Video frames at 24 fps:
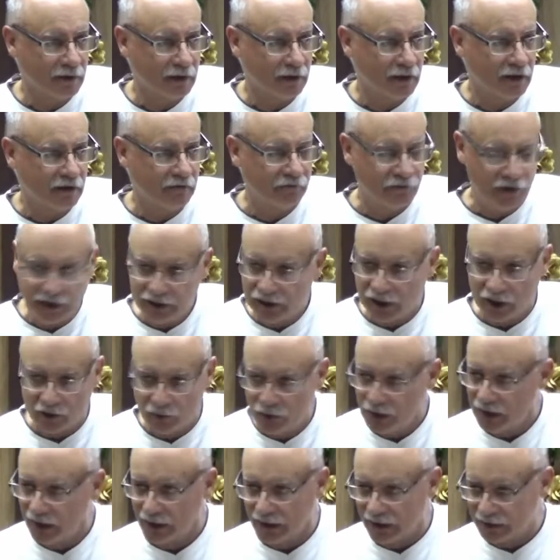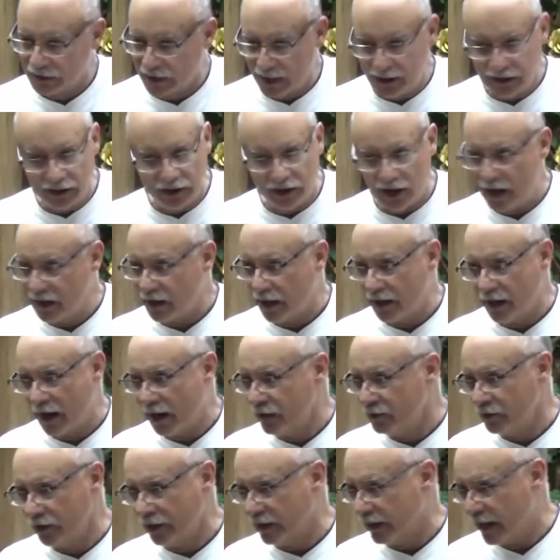And finally, I realized I need to
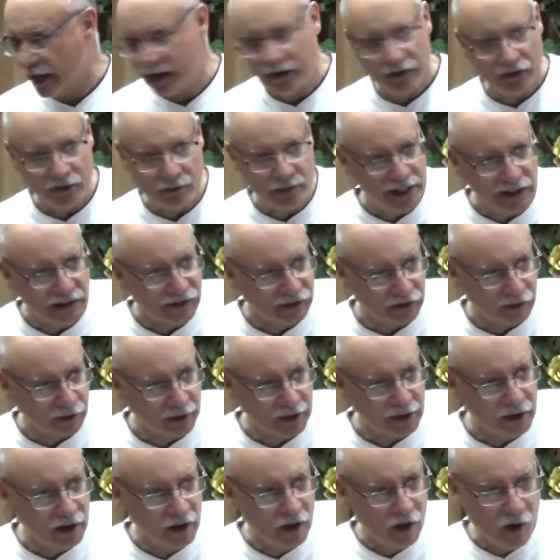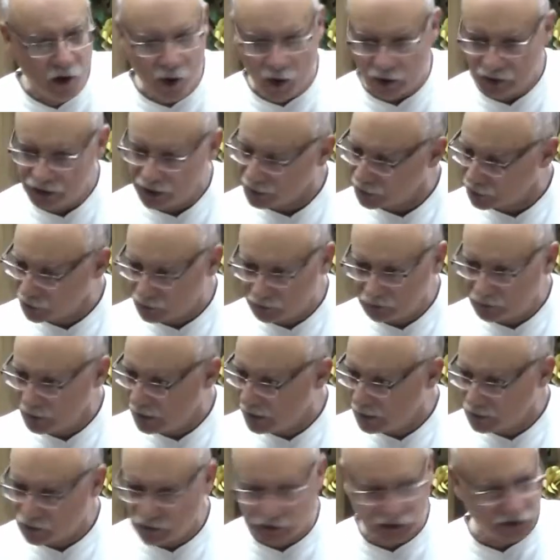either get out of the ministry or just
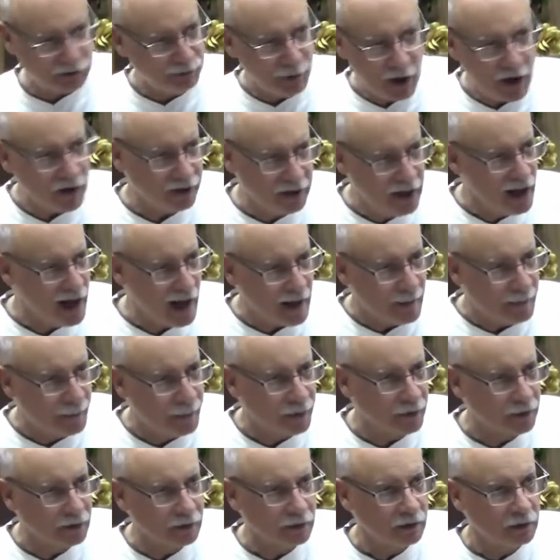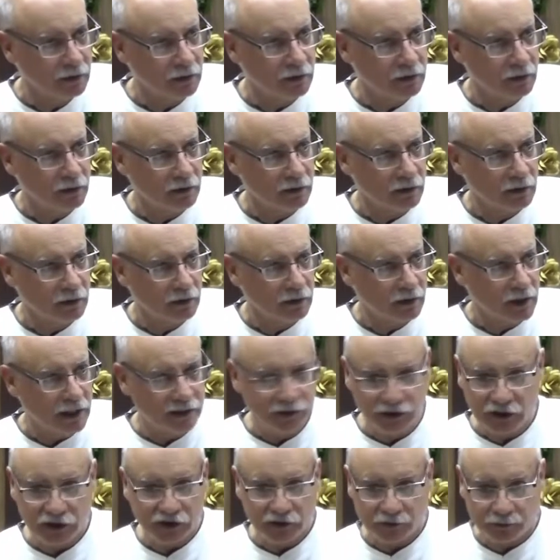smarten up
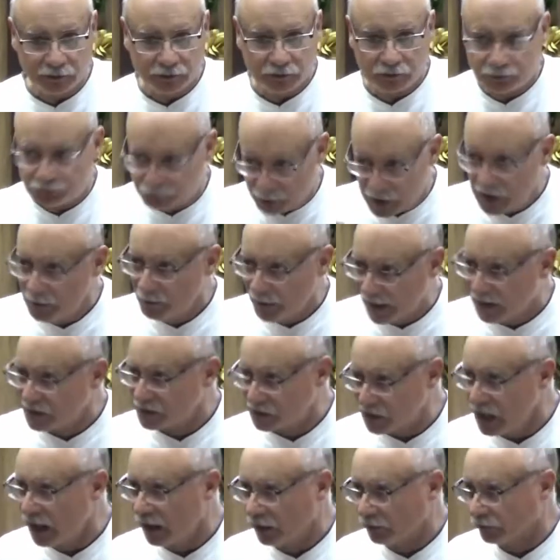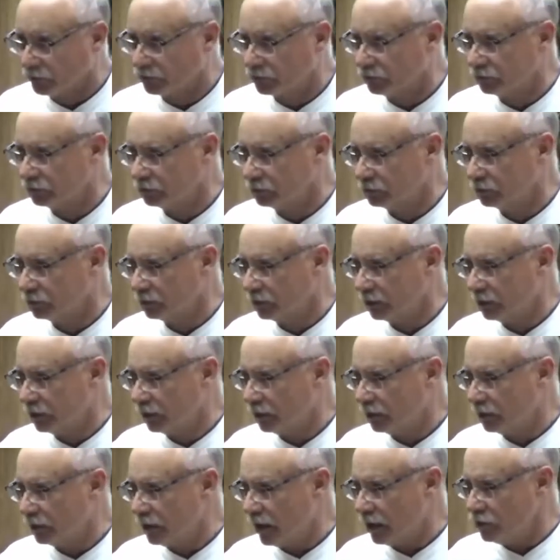and just be myself
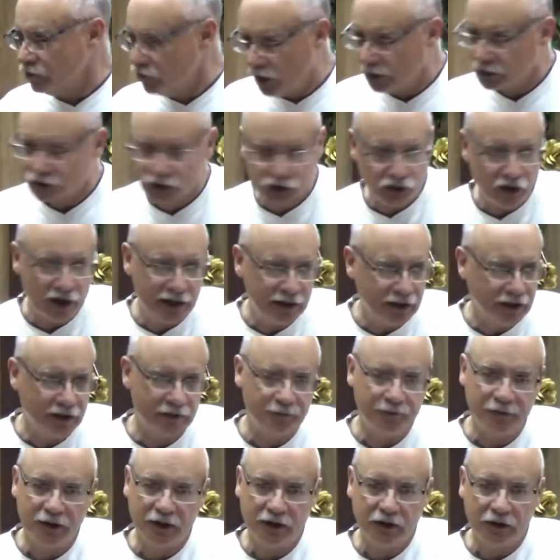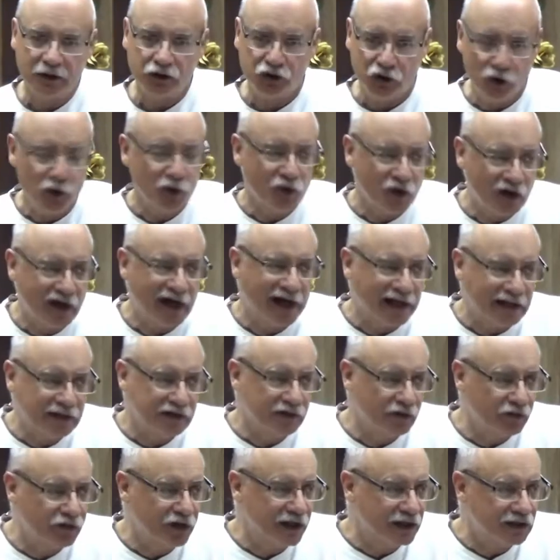and not try to do the kinds
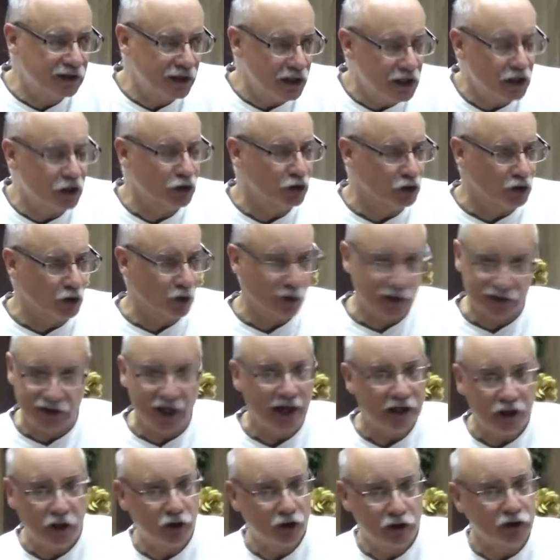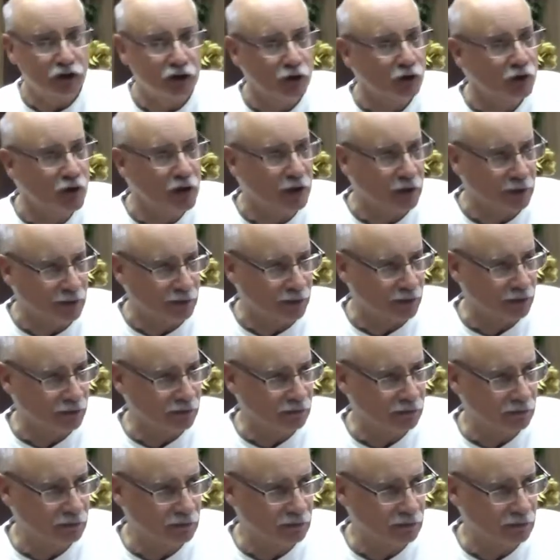of things he could do, because I couldn't do those.